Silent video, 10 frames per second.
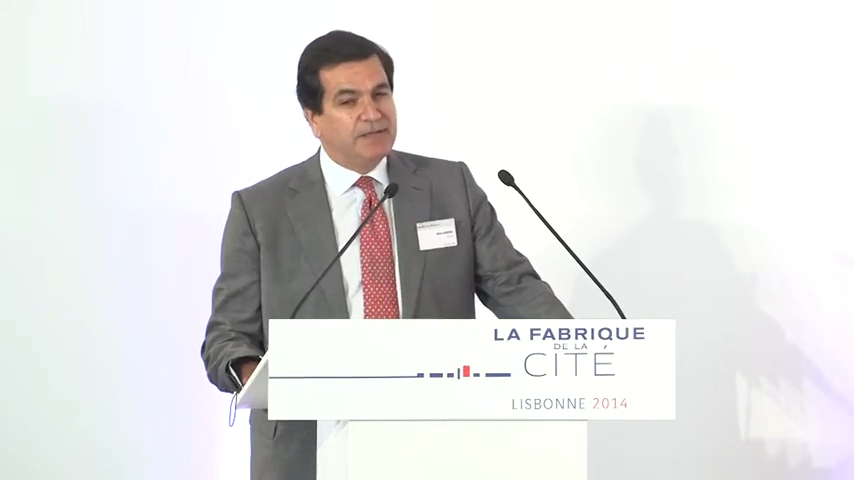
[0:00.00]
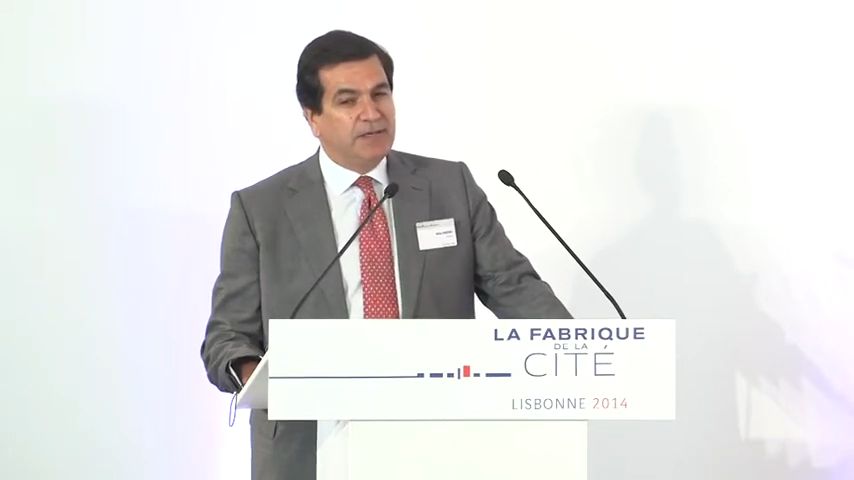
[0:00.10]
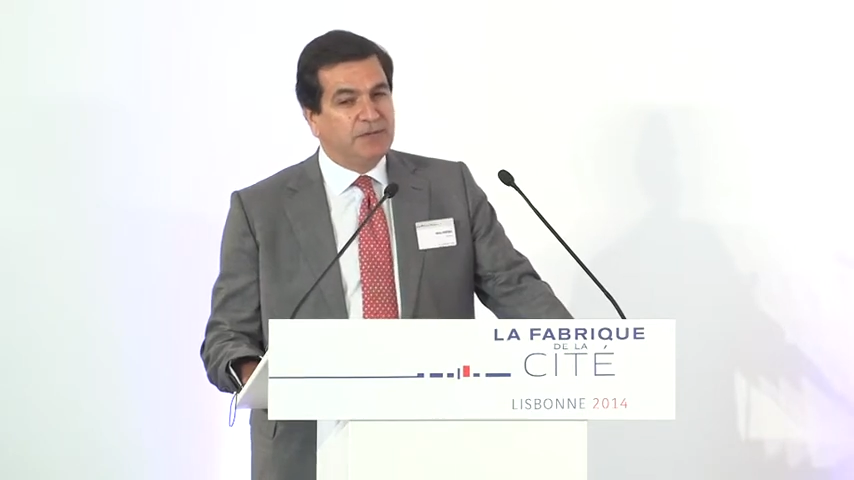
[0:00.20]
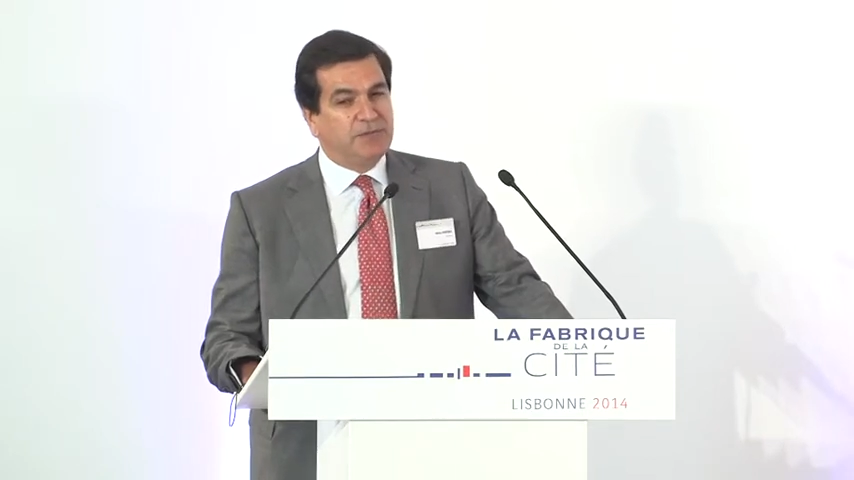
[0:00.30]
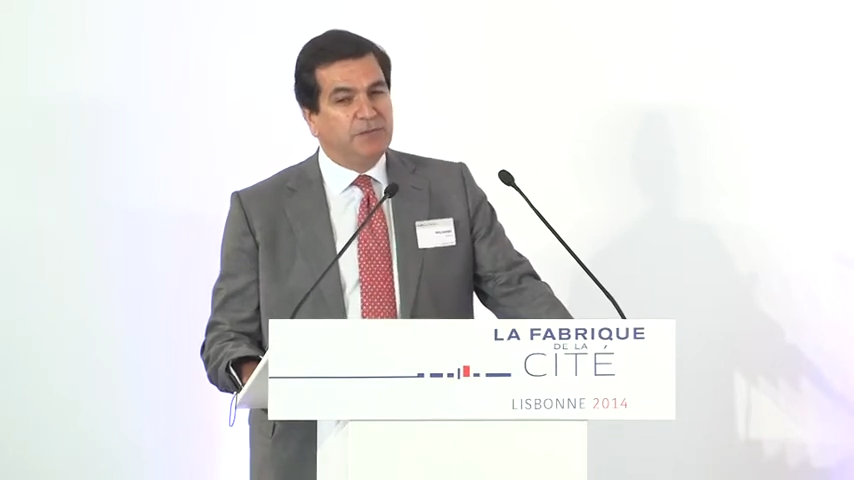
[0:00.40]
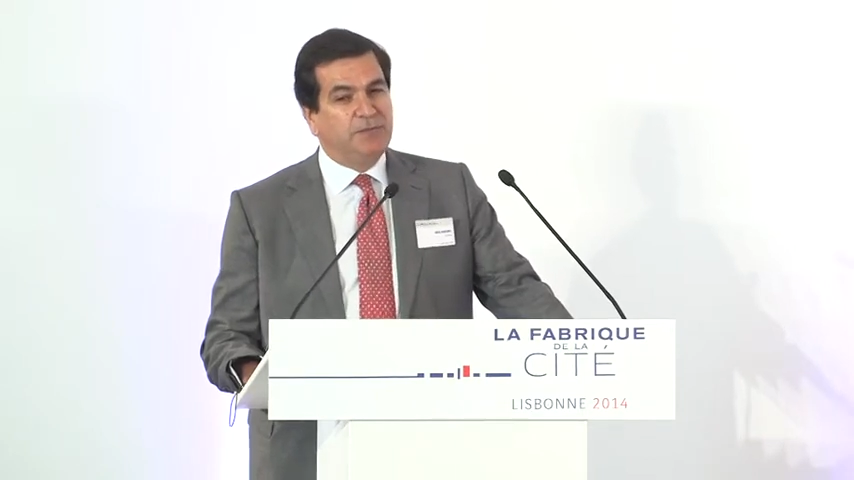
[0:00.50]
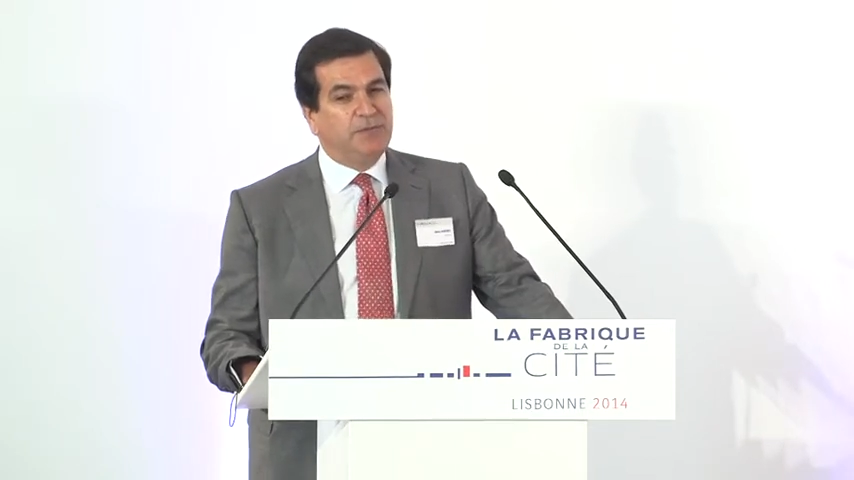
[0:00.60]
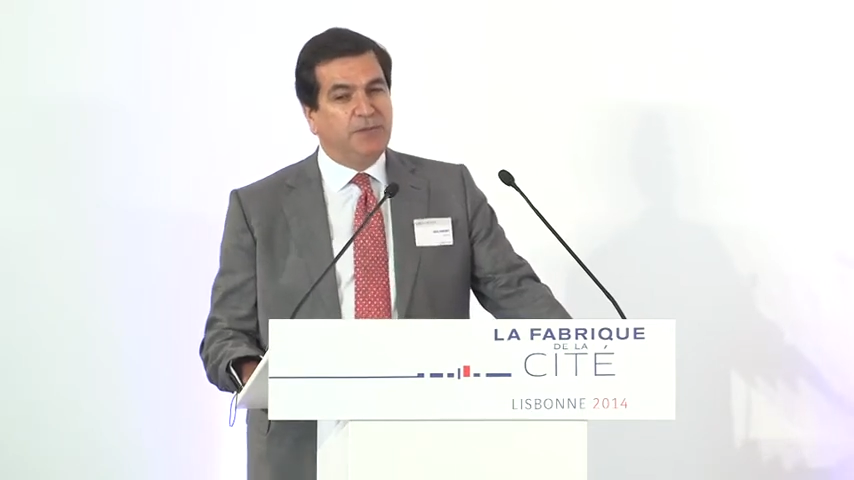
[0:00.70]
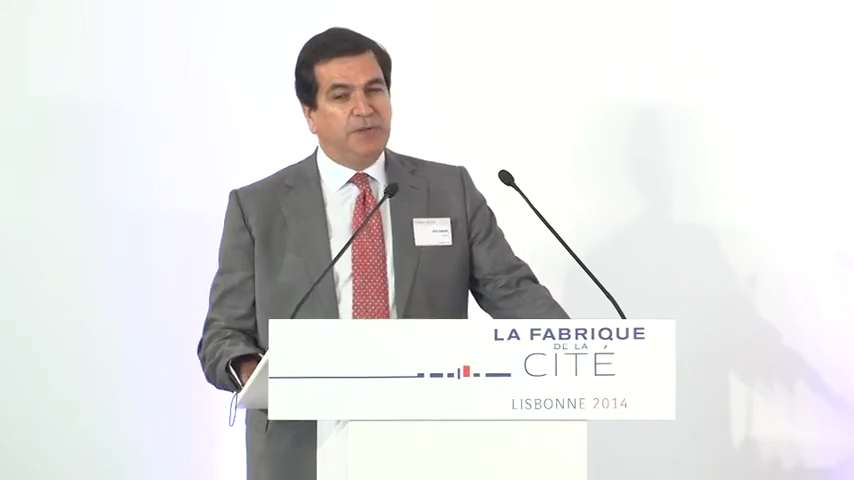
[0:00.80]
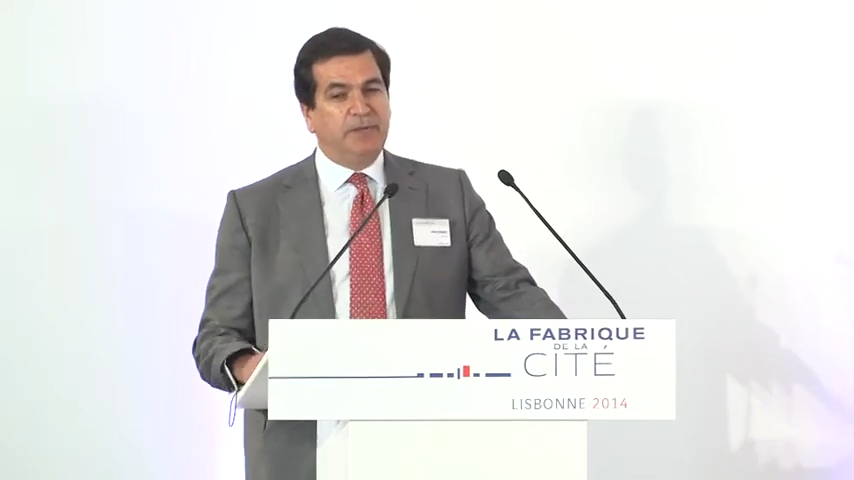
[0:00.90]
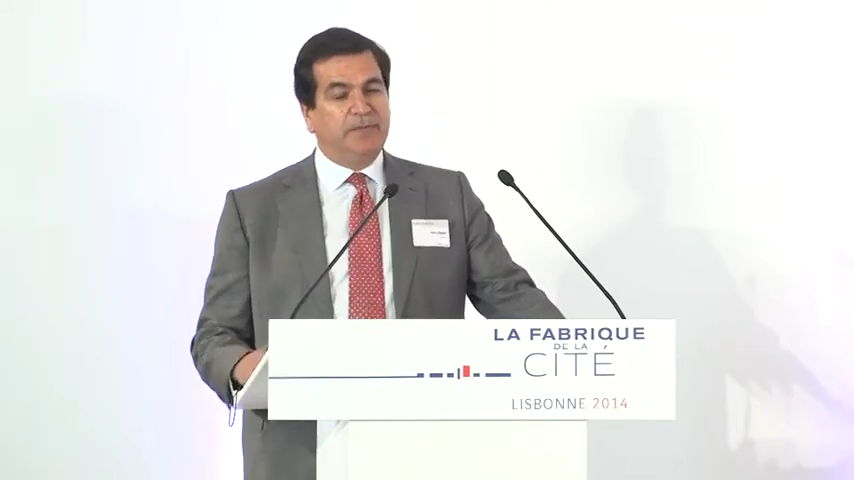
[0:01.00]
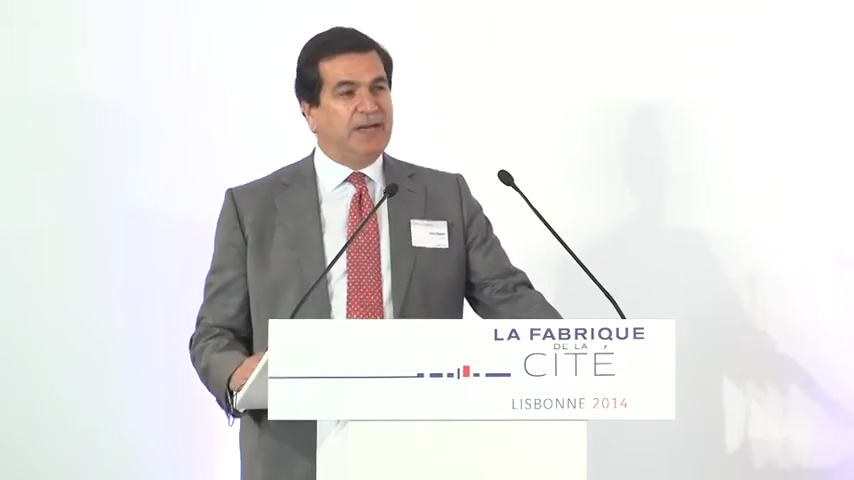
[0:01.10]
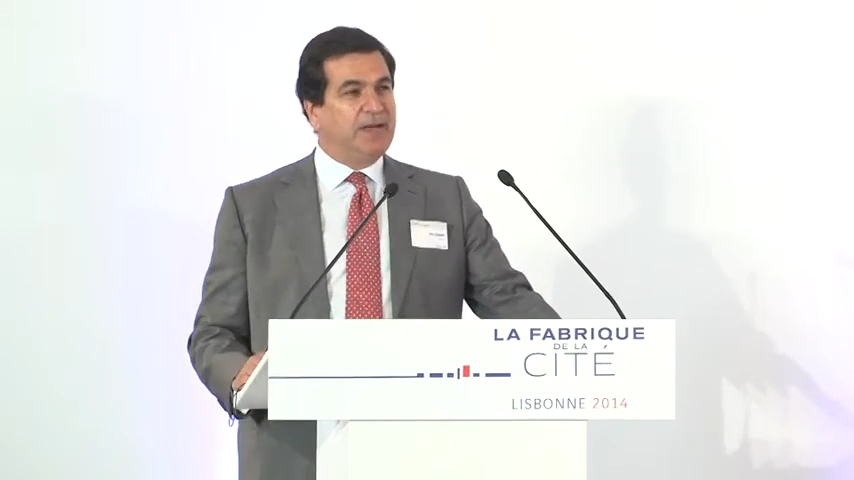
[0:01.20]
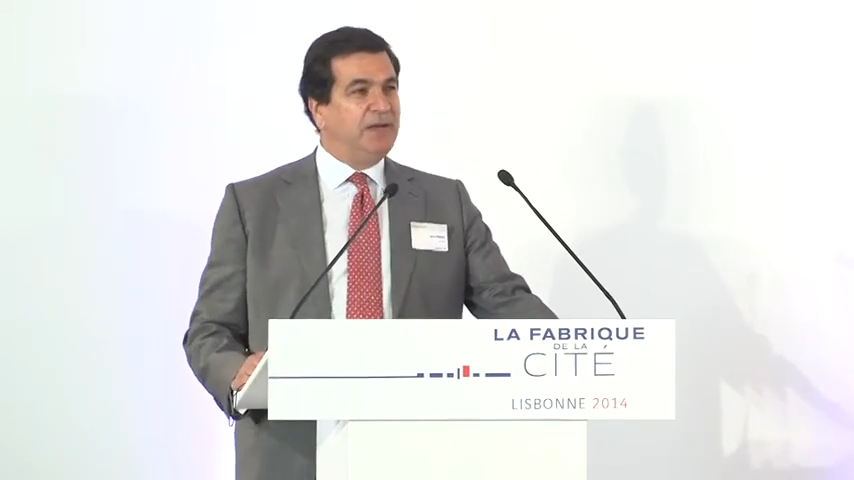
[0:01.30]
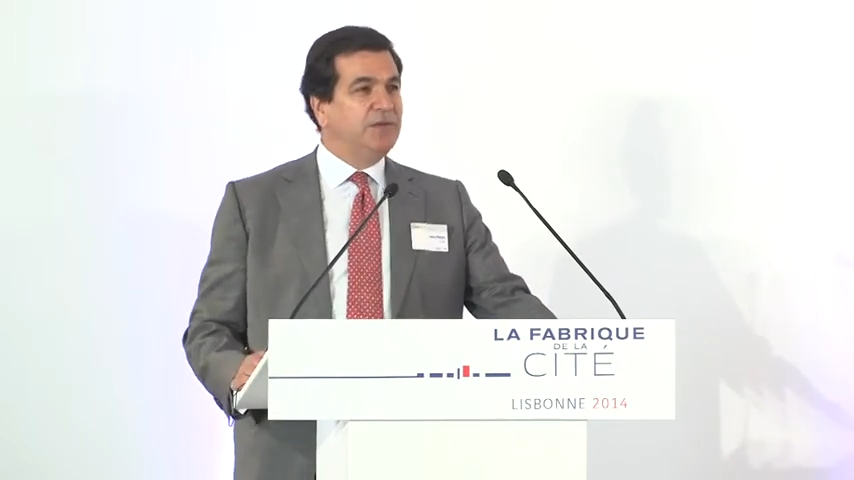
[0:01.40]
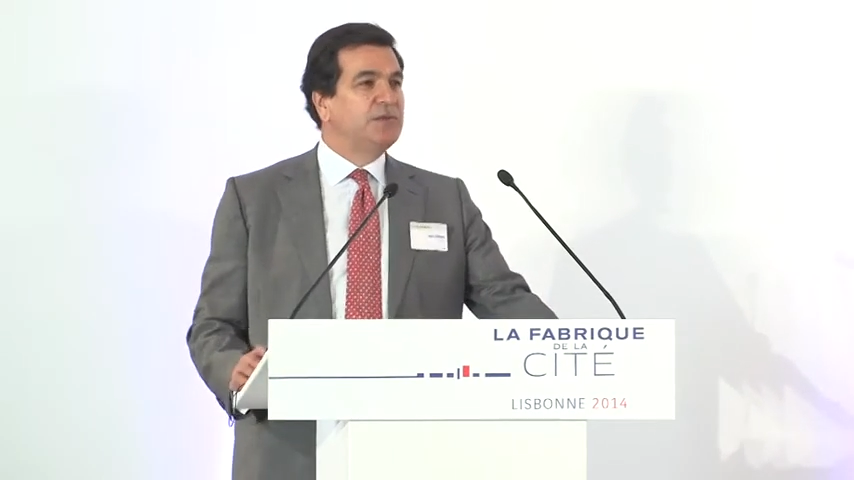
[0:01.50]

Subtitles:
also for Macau,